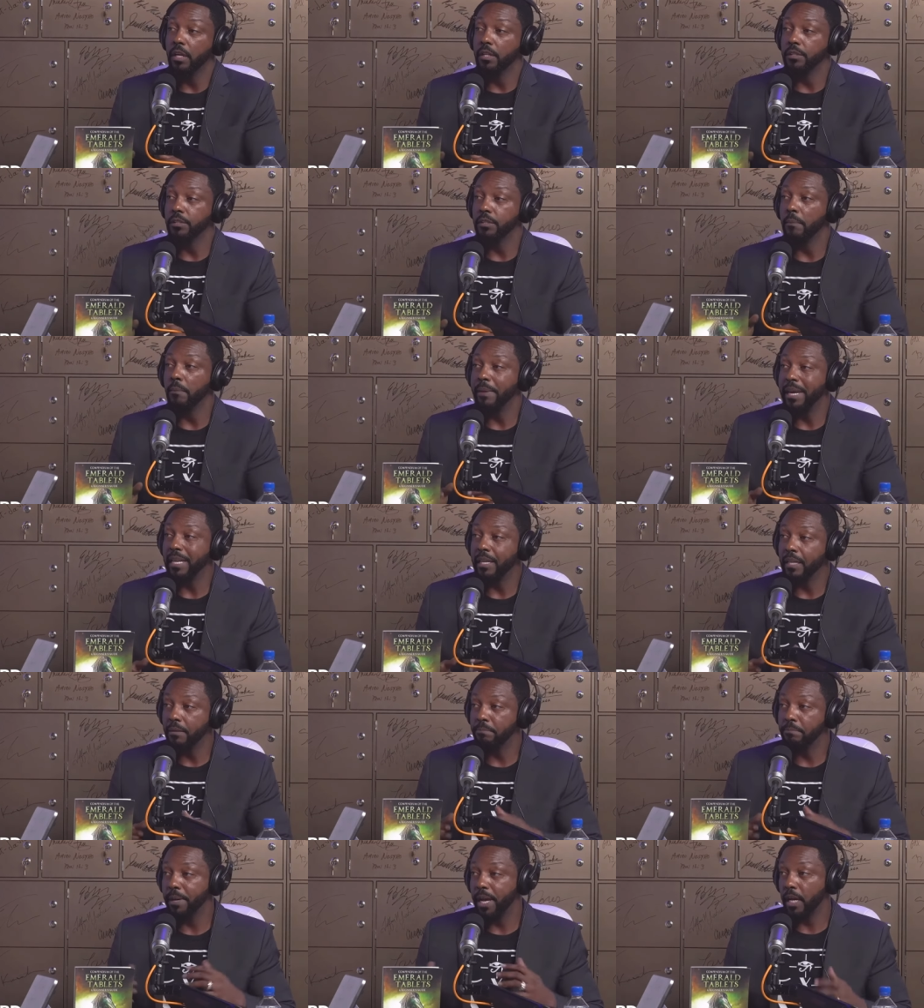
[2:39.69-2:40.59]
to make
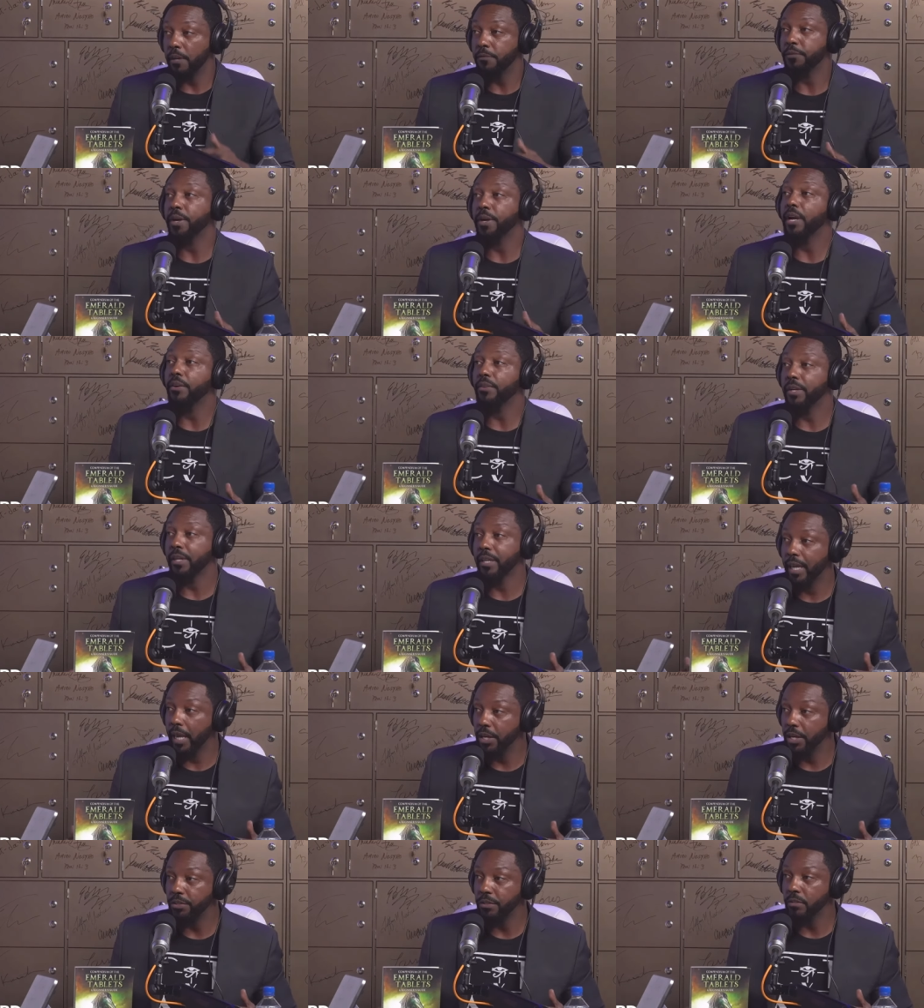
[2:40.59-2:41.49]
it better for
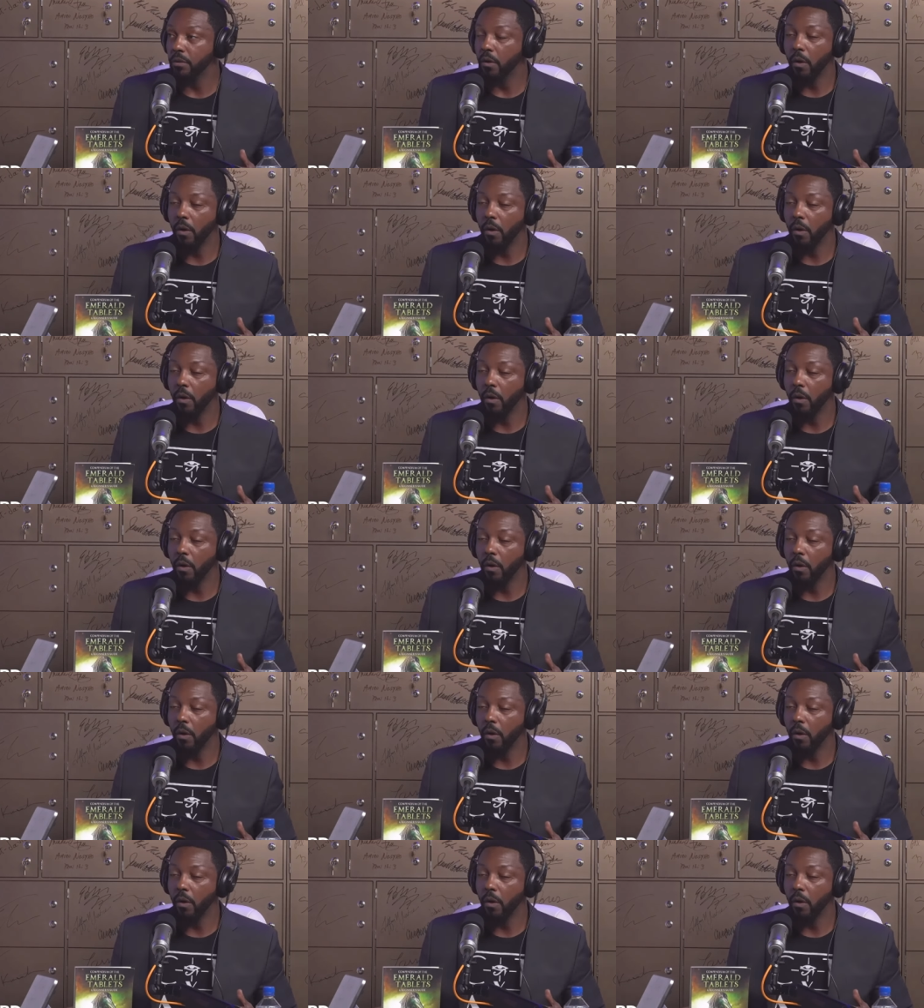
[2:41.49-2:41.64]
irrigation.